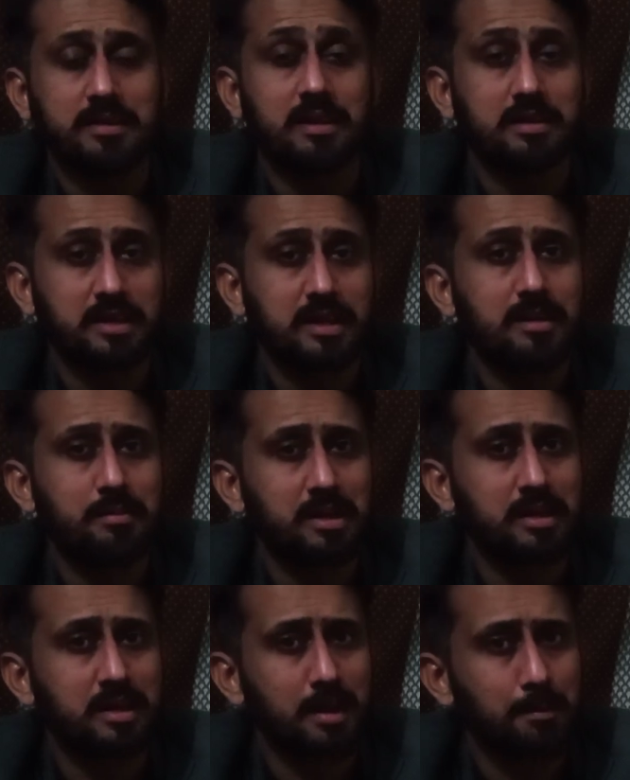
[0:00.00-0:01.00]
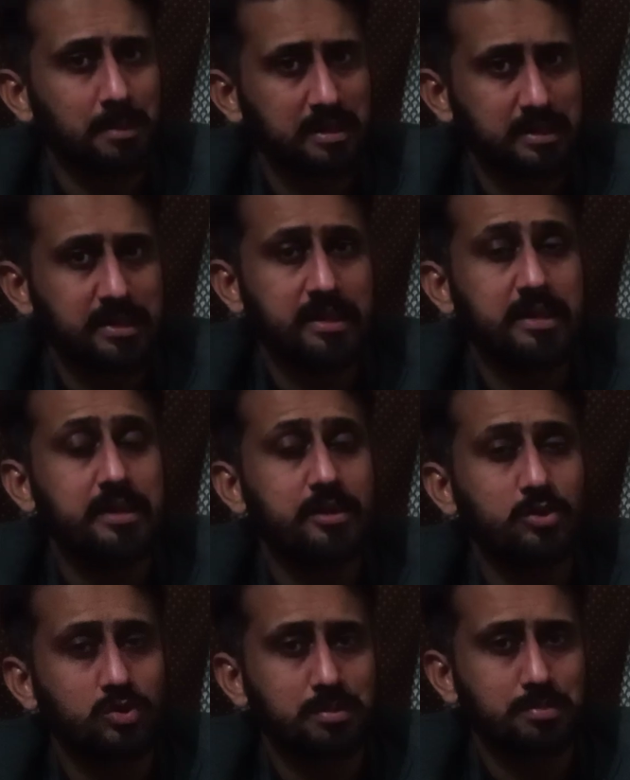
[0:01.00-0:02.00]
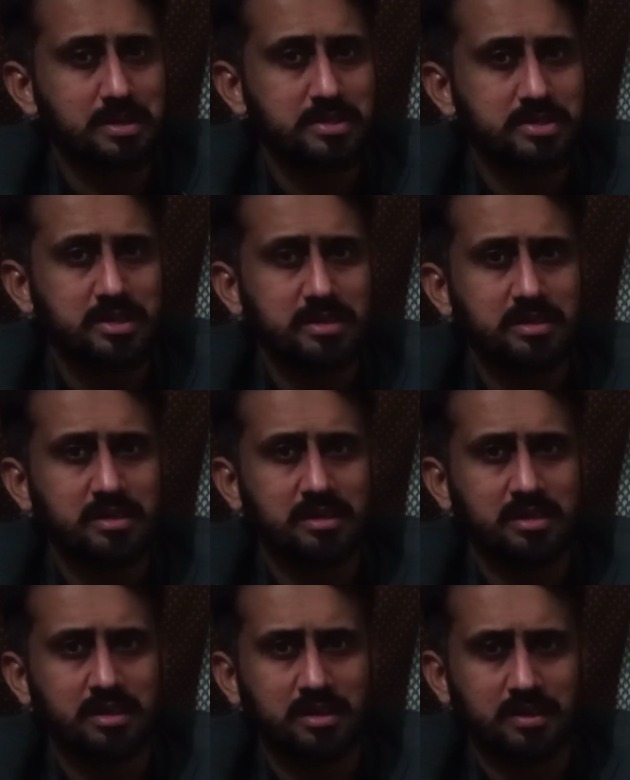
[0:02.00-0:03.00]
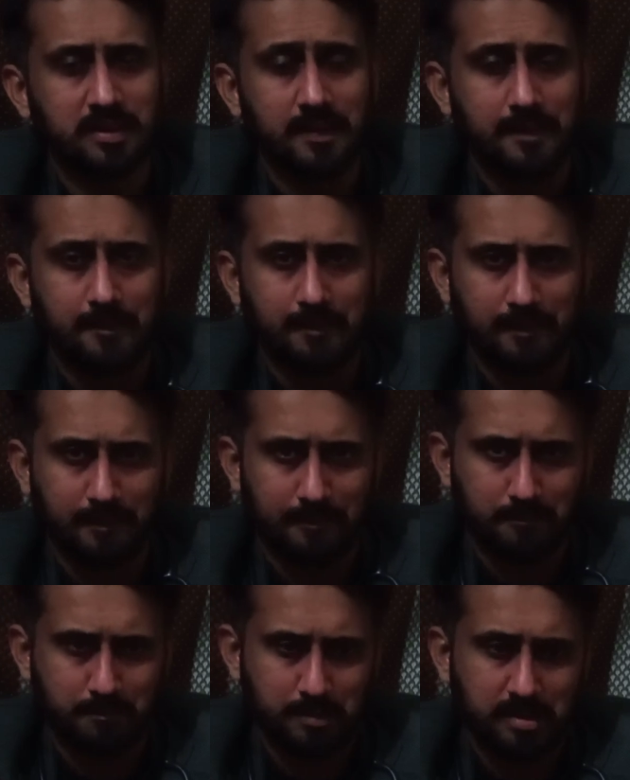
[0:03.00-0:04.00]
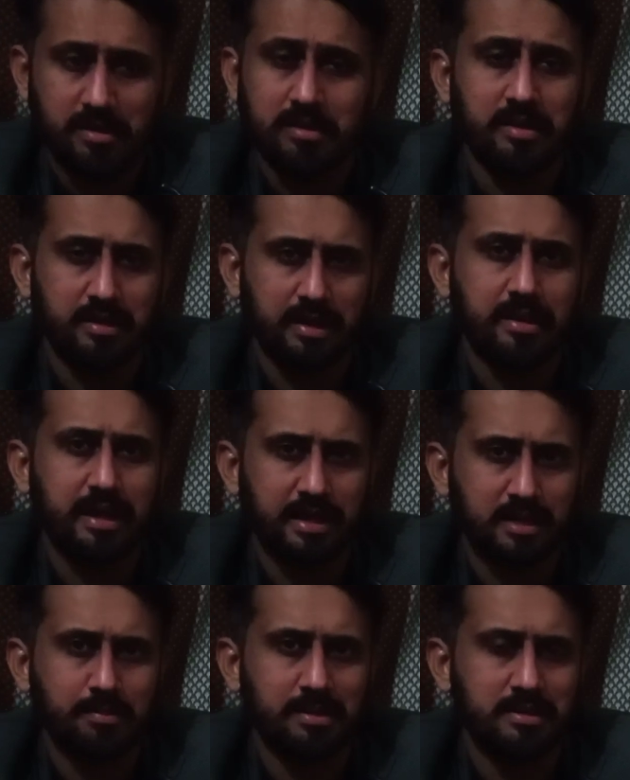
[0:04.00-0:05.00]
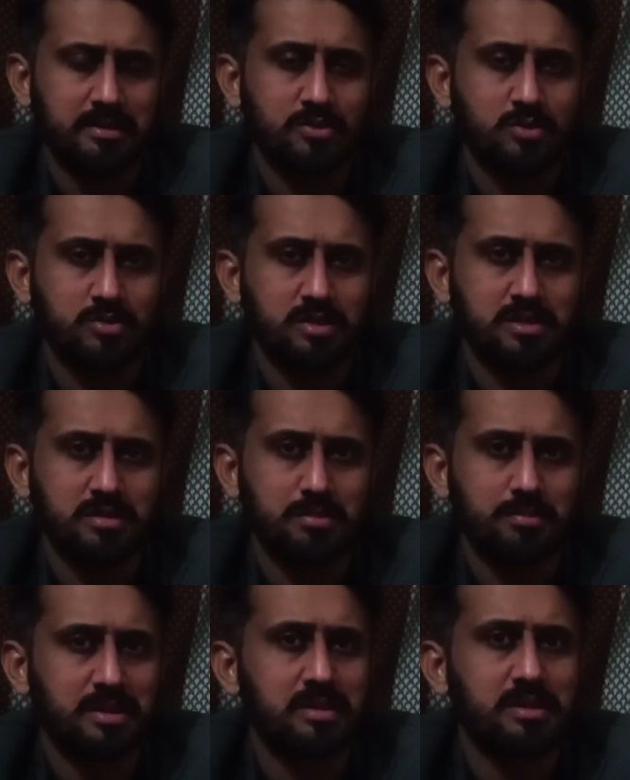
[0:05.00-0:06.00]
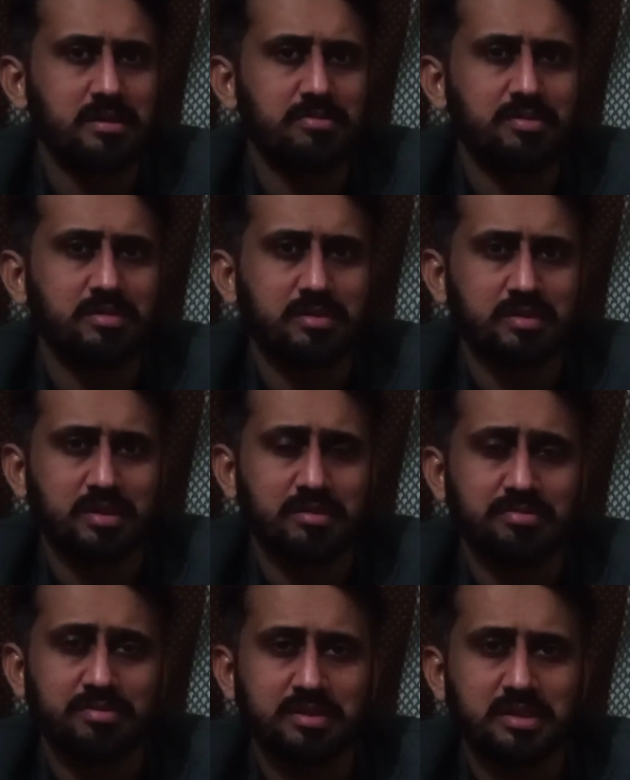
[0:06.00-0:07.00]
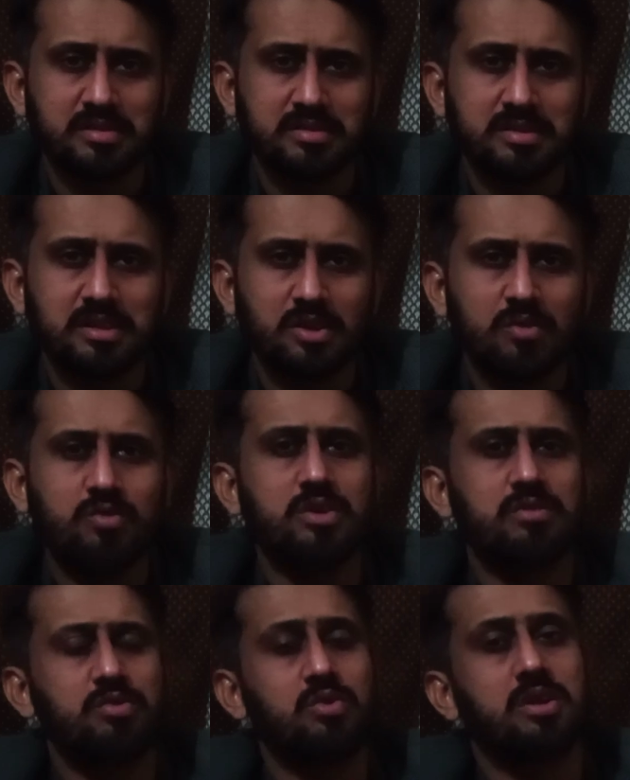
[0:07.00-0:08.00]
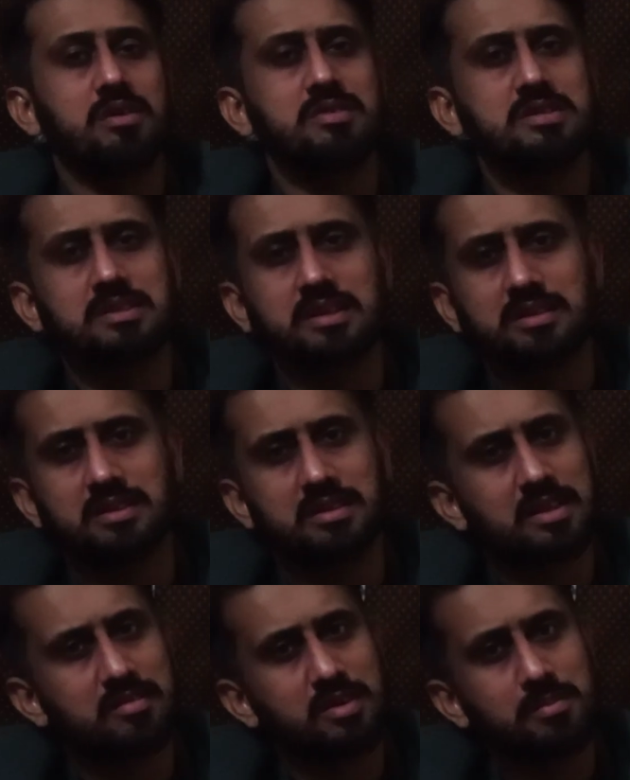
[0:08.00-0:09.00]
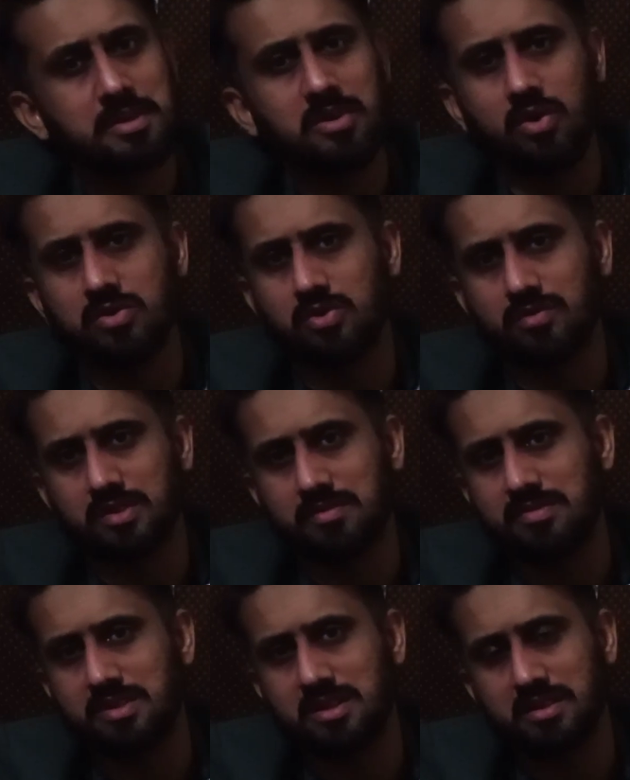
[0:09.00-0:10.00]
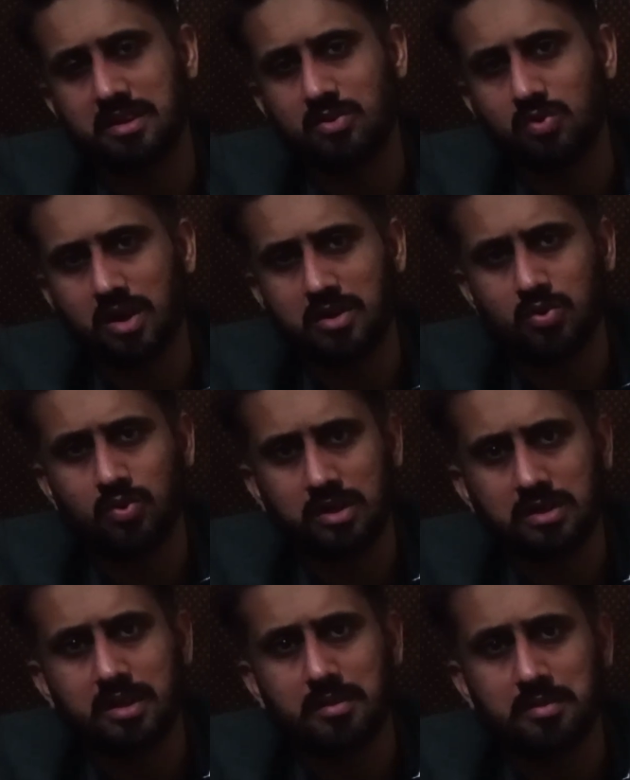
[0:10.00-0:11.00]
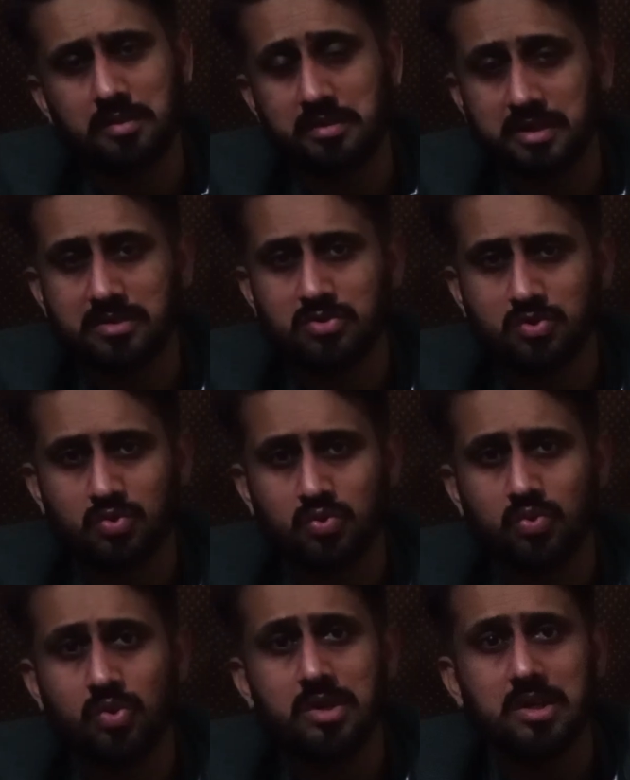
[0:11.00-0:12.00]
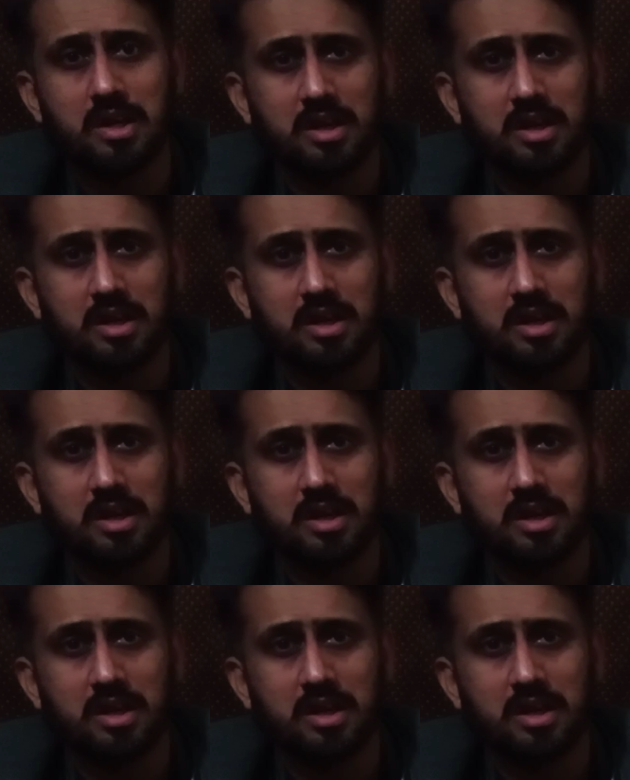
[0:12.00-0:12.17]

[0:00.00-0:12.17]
300 milligram per day to the patient in antiplatelet dosage. But if there is delay of 24 hours, then there will be loss of the vision, and you can do nothing just to